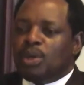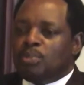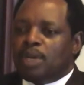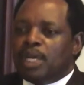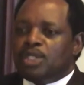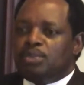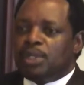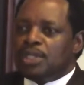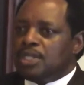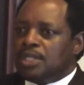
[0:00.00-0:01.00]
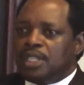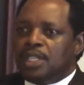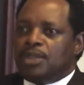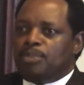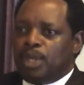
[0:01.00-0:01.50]
punishment, is the
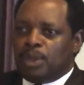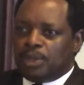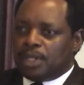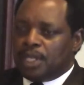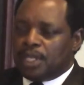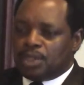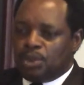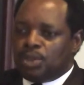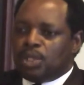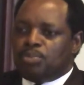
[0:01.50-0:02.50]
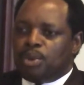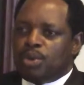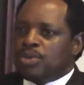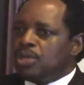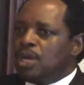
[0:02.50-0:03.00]
death penalty that you would
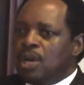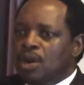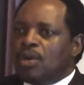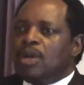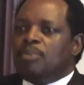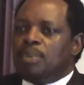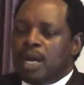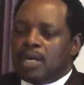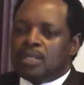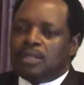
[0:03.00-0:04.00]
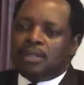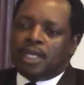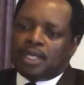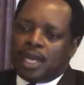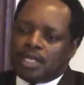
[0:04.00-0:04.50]
impose on a person
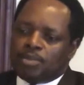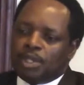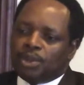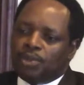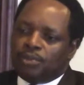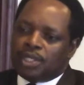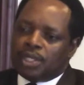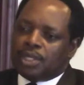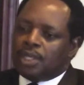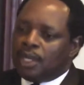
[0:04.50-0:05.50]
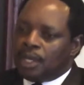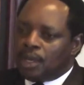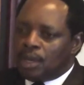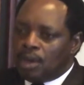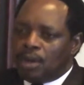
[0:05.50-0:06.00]
that has been convicted
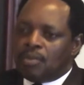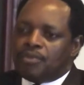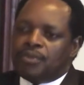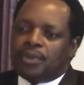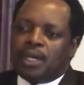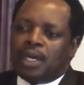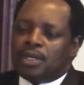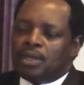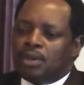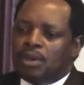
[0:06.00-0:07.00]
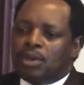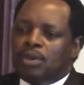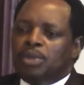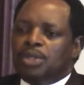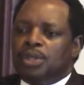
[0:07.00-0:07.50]
of
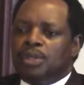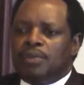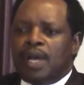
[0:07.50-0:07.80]
commission of a